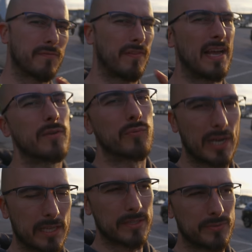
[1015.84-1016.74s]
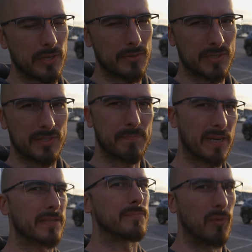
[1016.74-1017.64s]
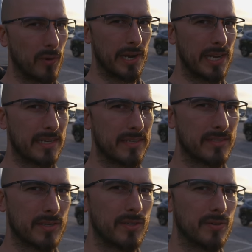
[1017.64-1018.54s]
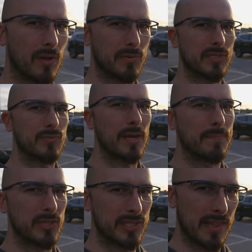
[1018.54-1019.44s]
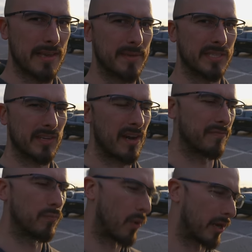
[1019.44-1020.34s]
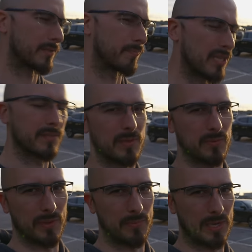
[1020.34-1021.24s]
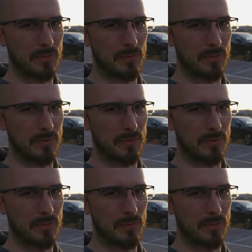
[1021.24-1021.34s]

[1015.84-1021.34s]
flying regular drones becomes boring. So you always try to push the limits of what is possible with a real